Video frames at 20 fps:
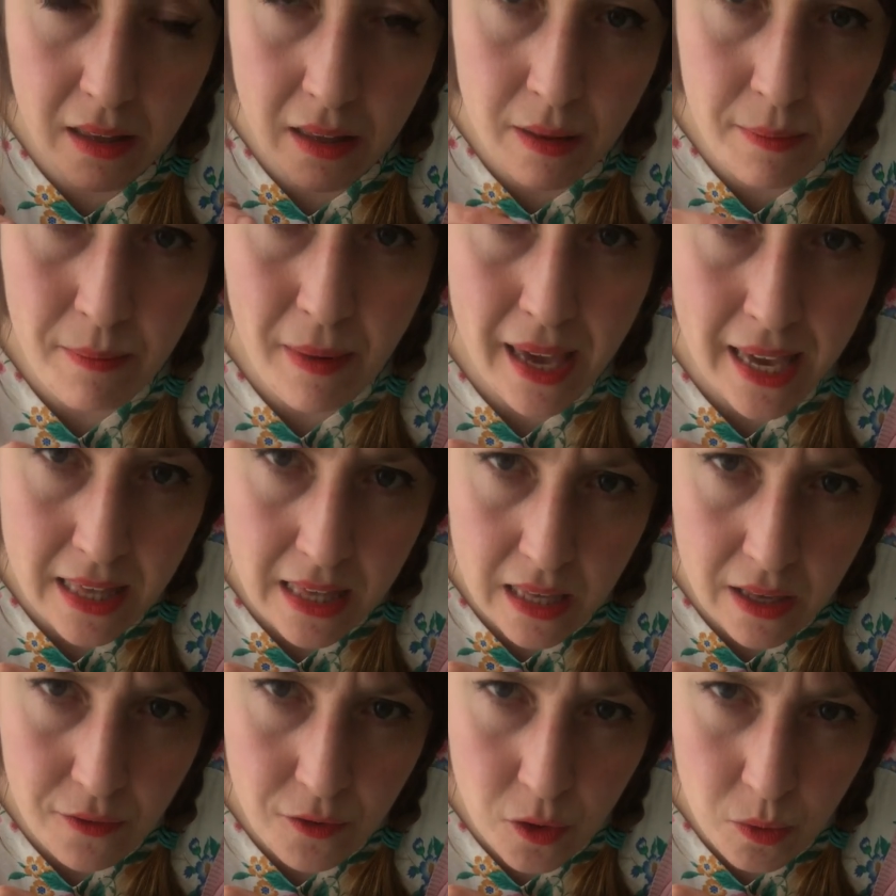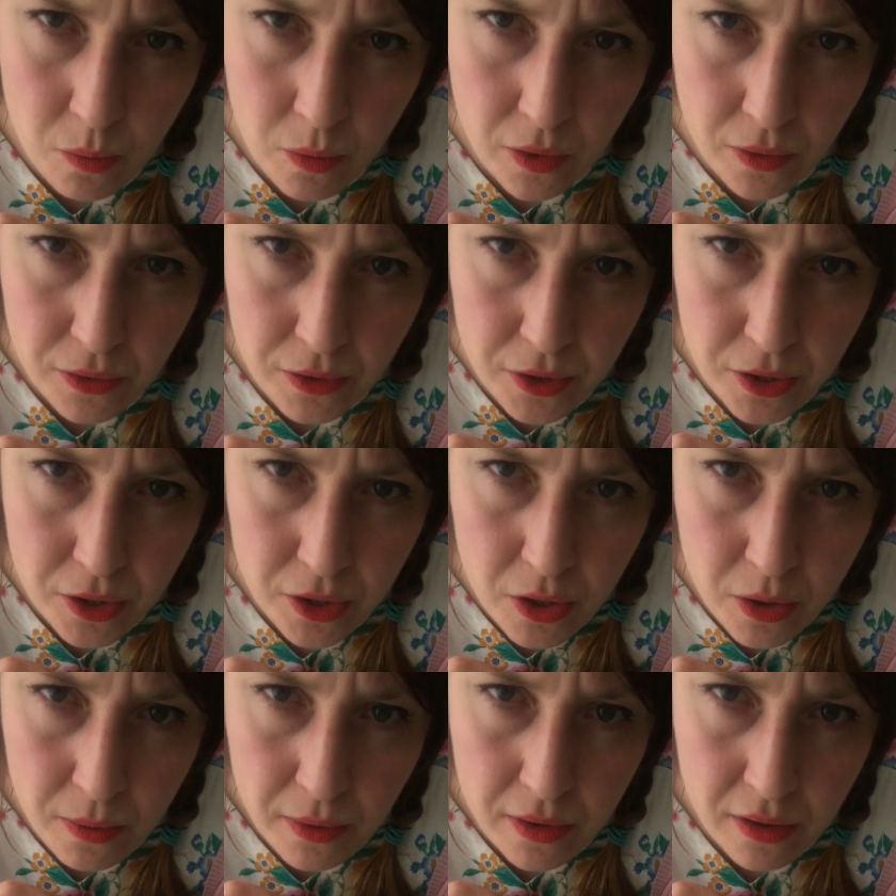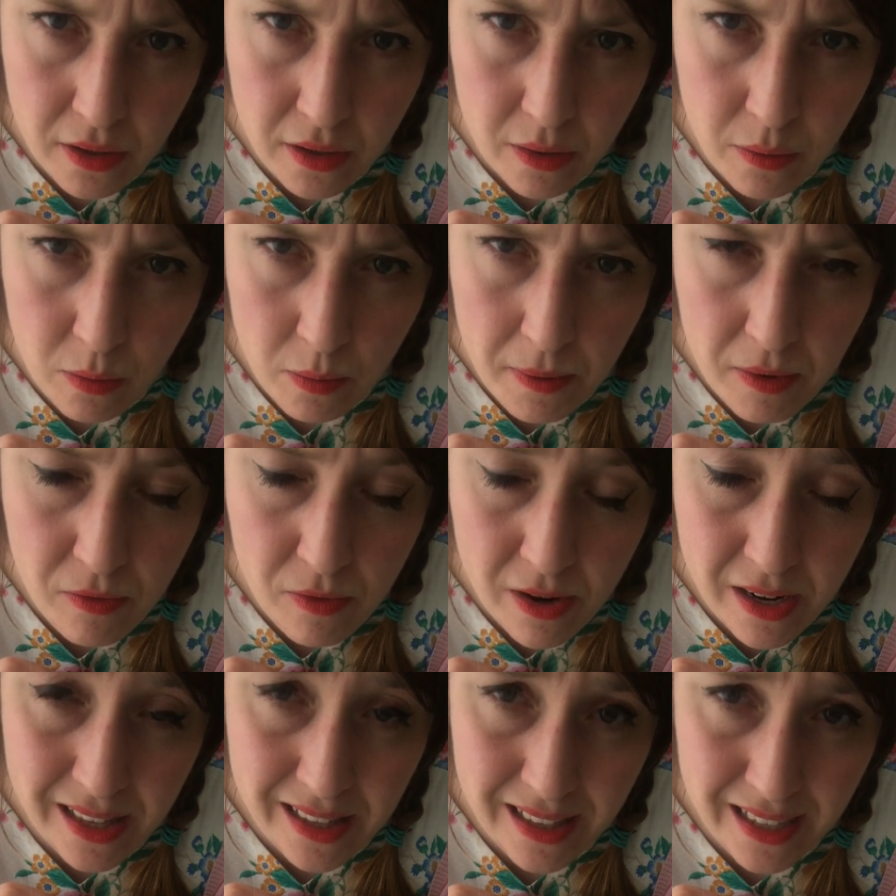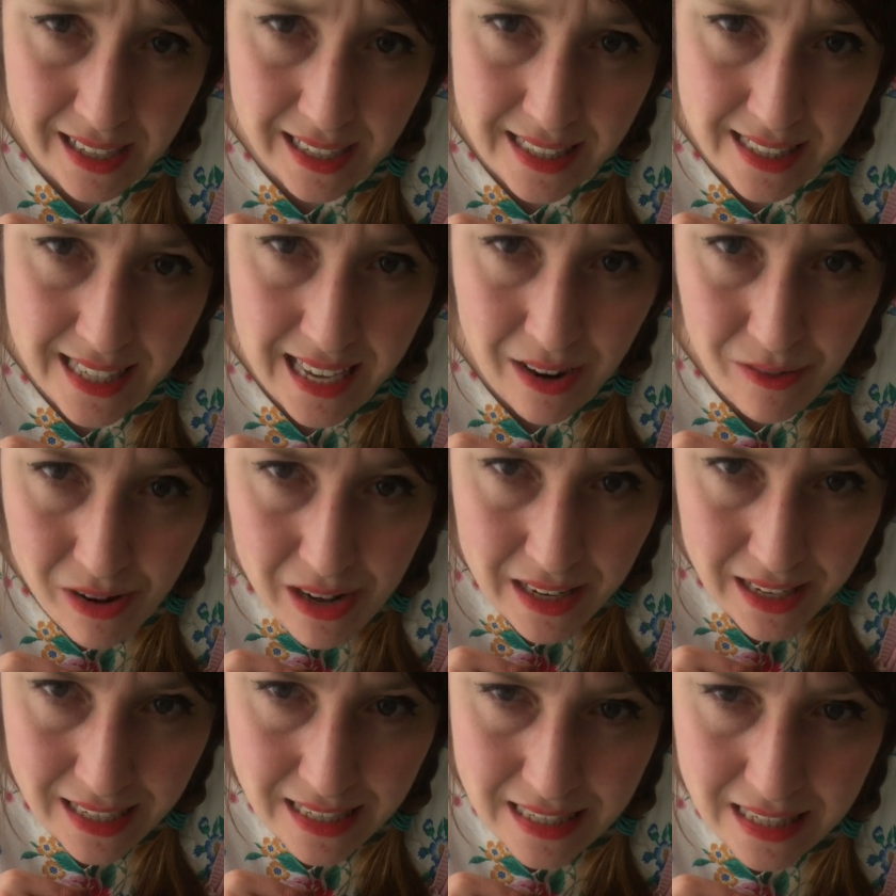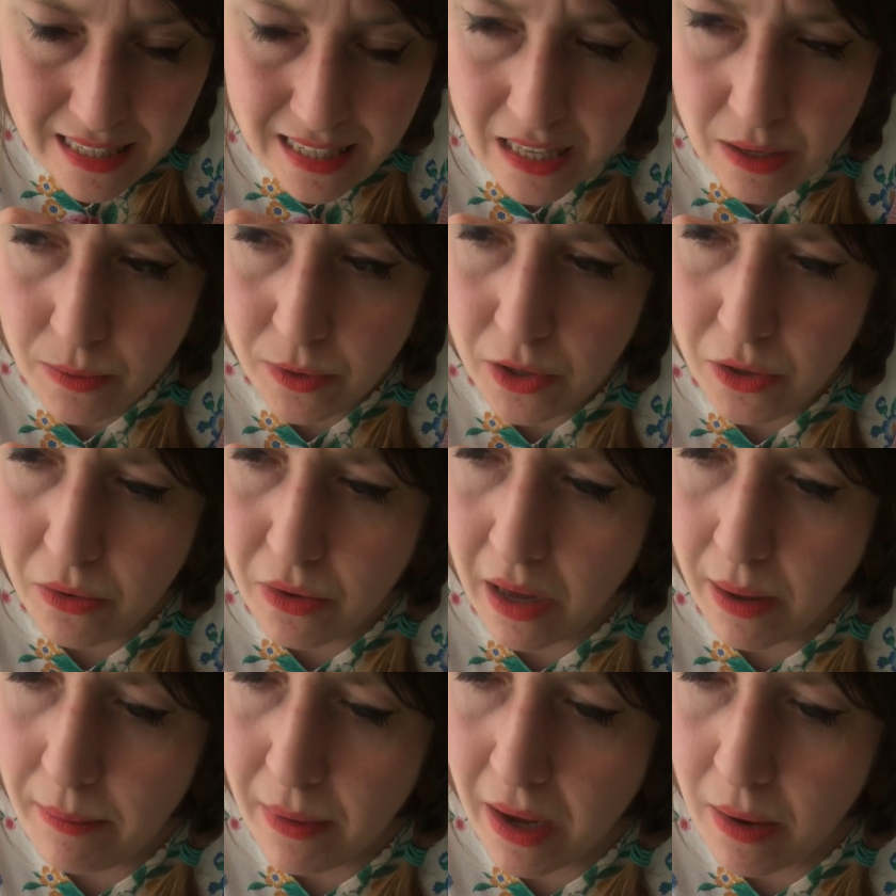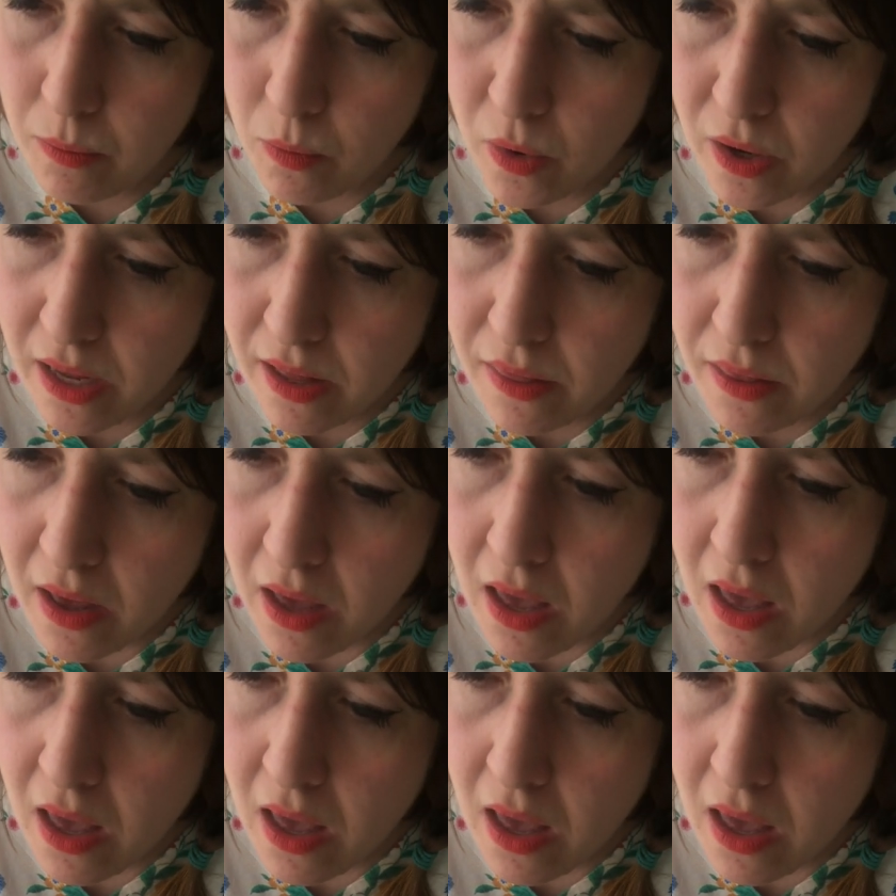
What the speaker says: amazing if you want to, and it would be really nice. Yeah, really nice to see what you come up with.